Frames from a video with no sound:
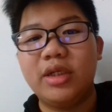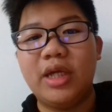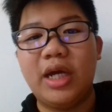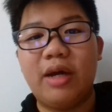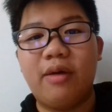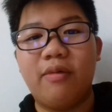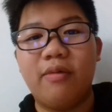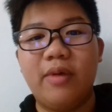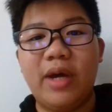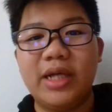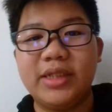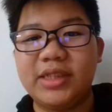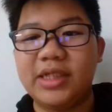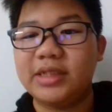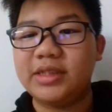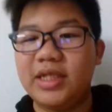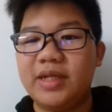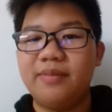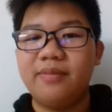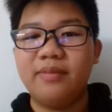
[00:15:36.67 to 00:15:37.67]
yeah,
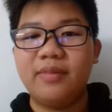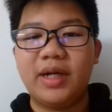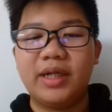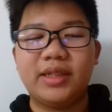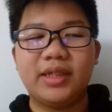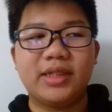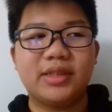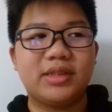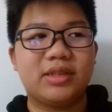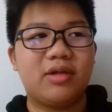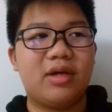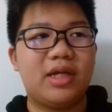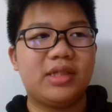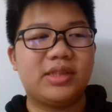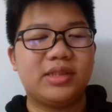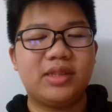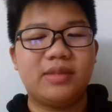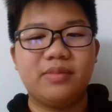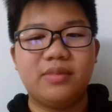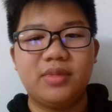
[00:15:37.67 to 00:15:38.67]
SSM, I think it's called
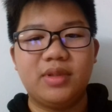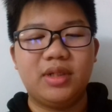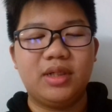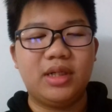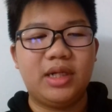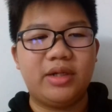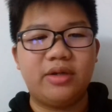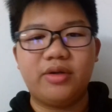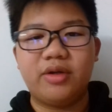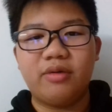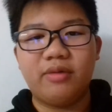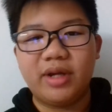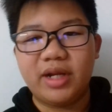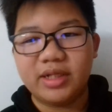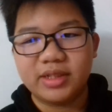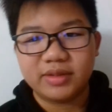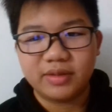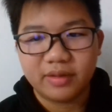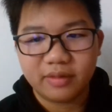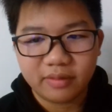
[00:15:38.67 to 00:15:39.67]
SSM. I don't know what
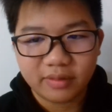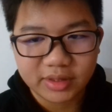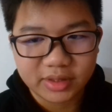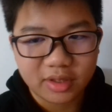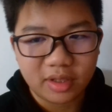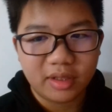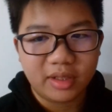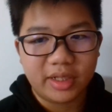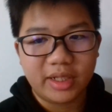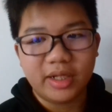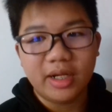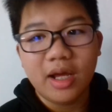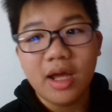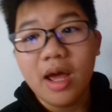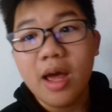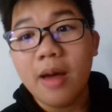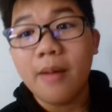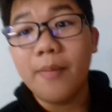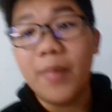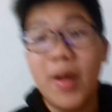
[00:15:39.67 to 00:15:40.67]
it's called again.
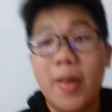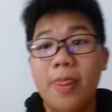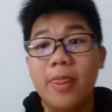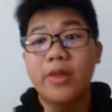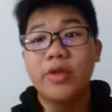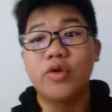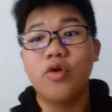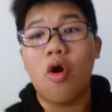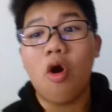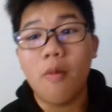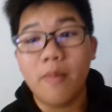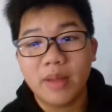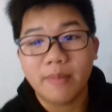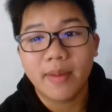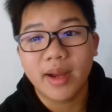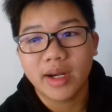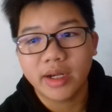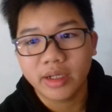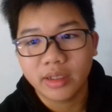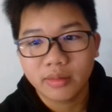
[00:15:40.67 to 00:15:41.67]
But you owe me
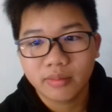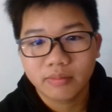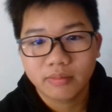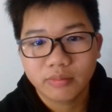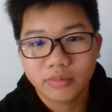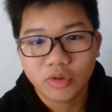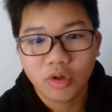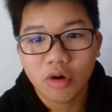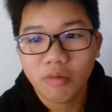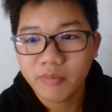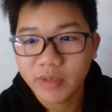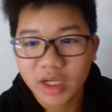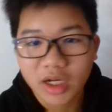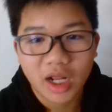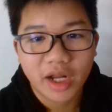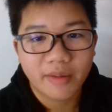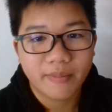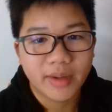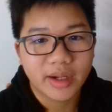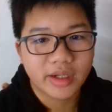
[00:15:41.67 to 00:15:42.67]
money. You owe me a
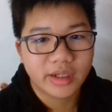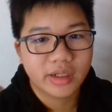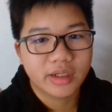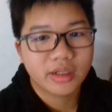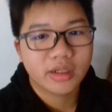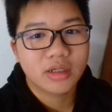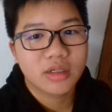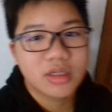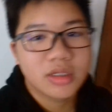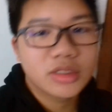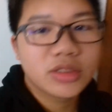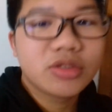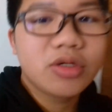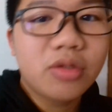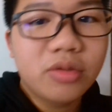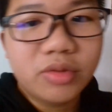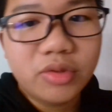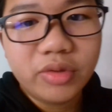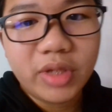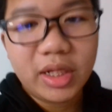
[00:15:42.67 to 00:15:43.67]
lot of money.
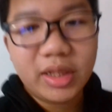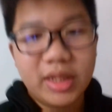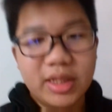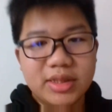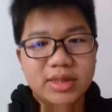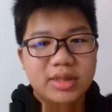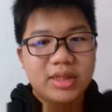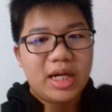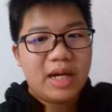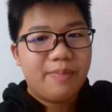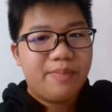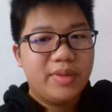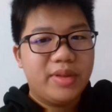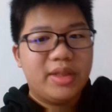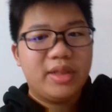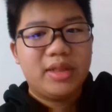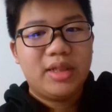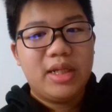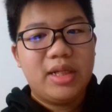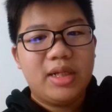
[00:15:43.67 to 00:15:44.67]
So do get this. I
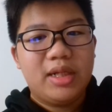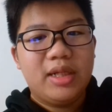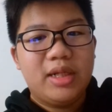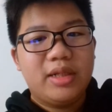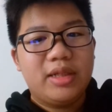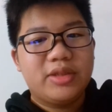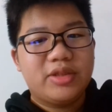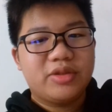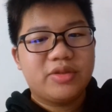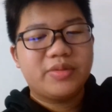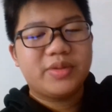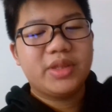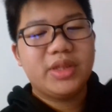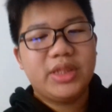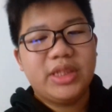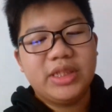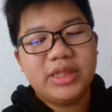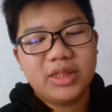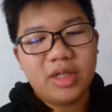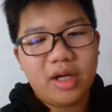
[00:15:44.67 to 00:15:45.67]
put it in the
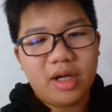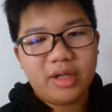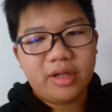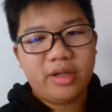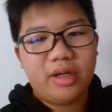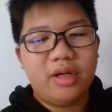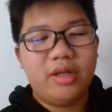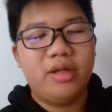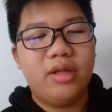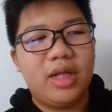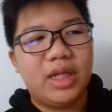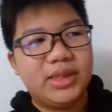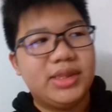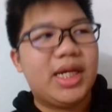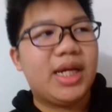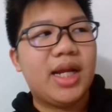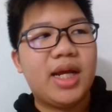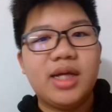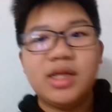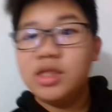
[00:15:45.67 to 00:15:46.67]
description. It's on
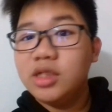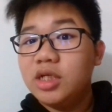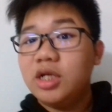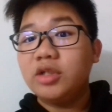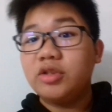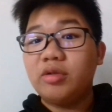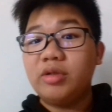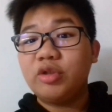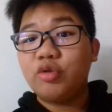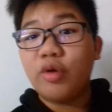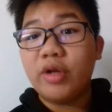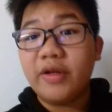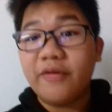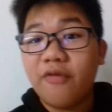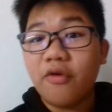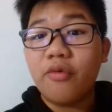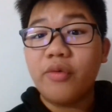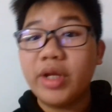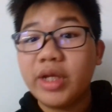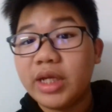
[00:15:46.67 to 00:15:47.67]
Lazada. It's only
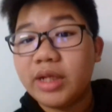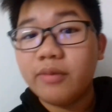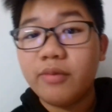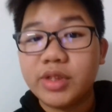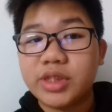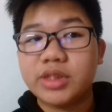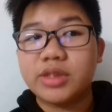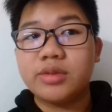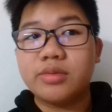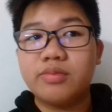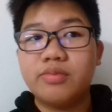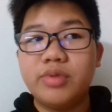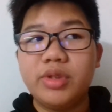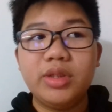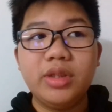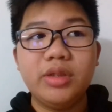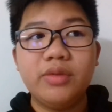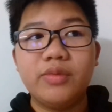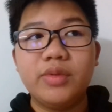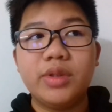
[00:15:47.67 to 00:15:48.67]
24 ringgit, which is
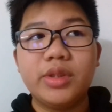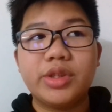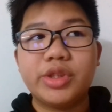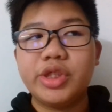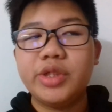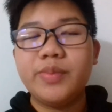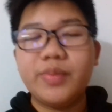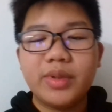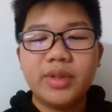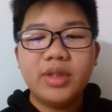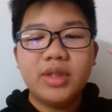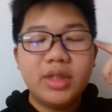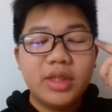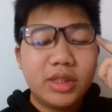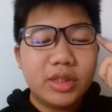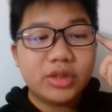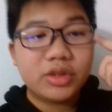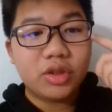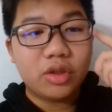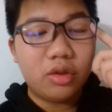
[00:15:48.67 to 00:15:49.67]
really, really cheap.
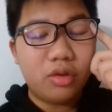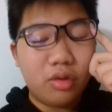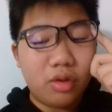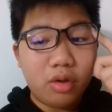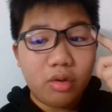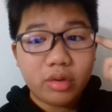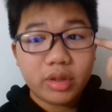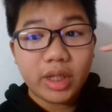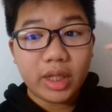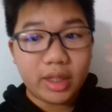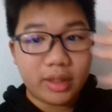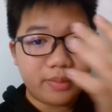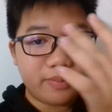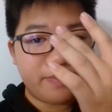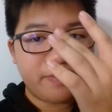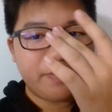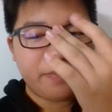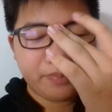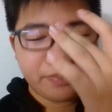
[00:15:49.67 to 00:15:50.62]
So okay.